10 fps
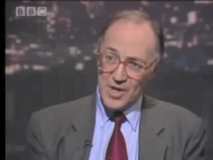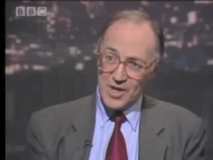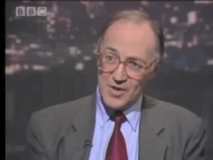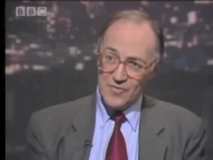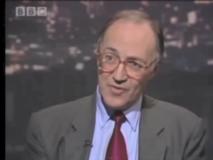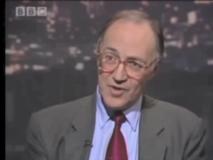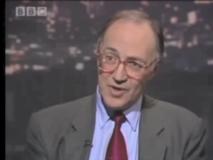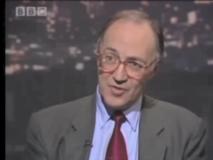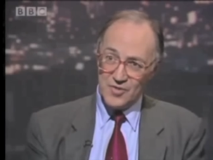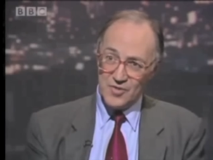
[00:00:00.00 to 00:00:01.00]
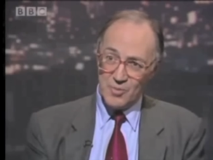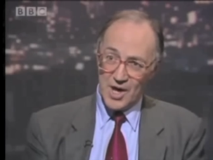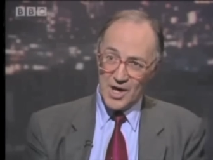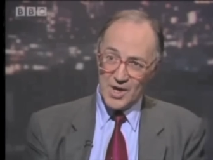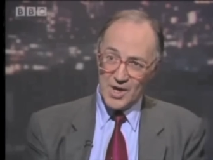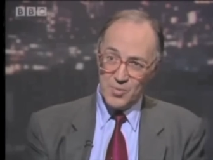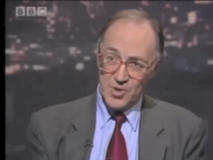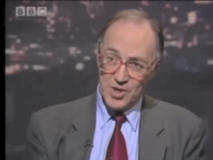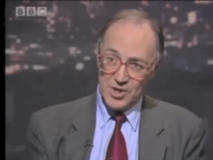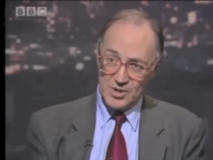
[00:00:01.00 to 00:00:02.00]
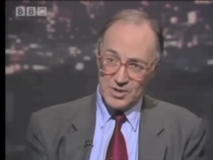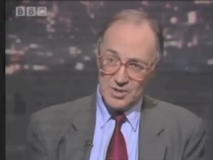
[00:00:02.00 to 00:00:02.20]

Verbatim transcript: you may wonder why don't these guys